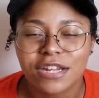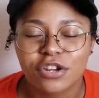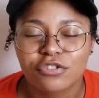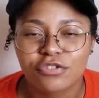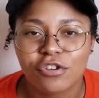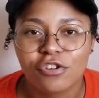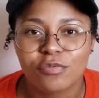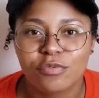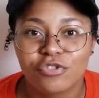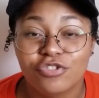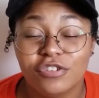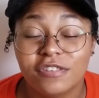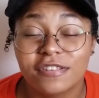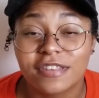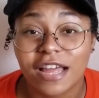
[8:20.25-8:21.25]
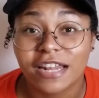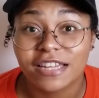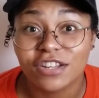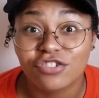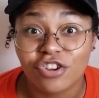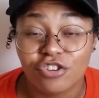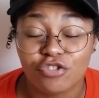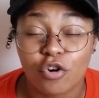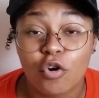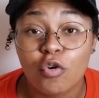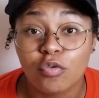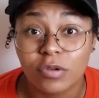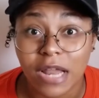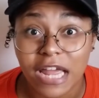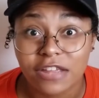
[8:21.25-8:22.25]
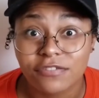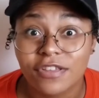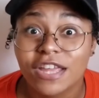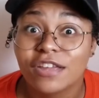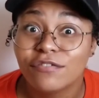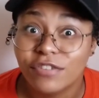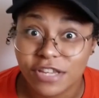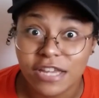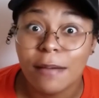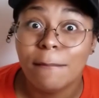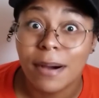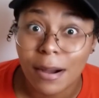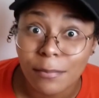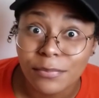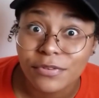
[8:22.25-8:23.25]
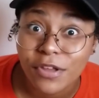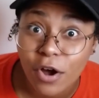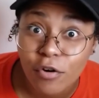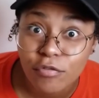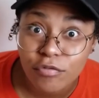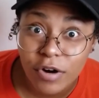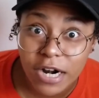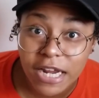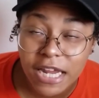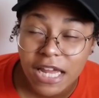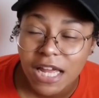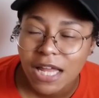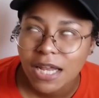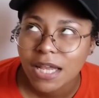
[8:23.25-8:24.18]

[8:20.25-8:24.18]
her serious when she's deciding to change her whole life for your bum self, right?